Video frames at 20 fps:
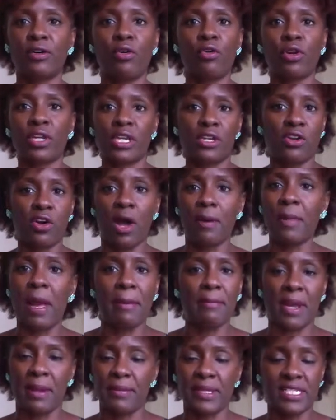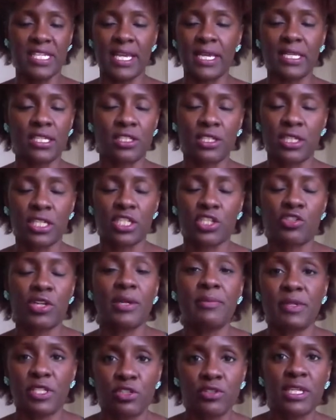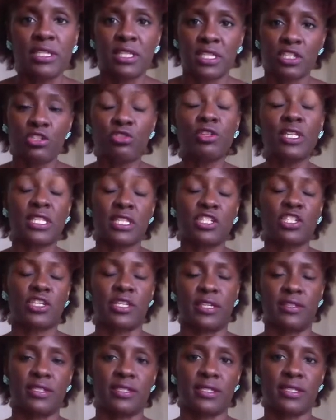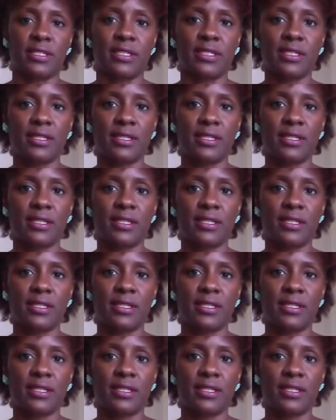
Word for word: or, you know, I, I might be taking it to the extreme, but you get you get the gist.